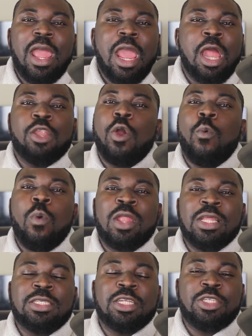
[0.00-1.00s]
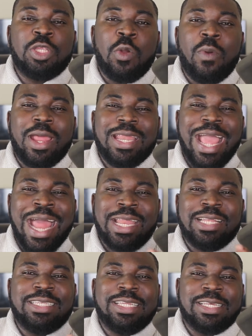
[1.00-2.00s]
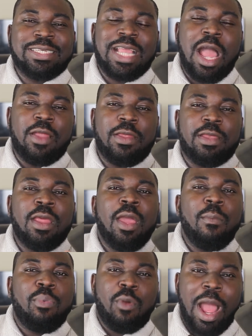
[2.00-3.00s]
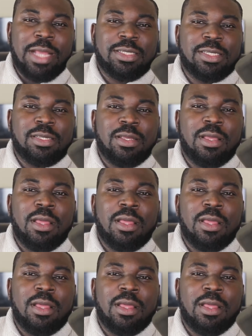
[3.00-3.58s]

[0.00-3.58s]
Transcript: and they're willing to do it at a discounted price.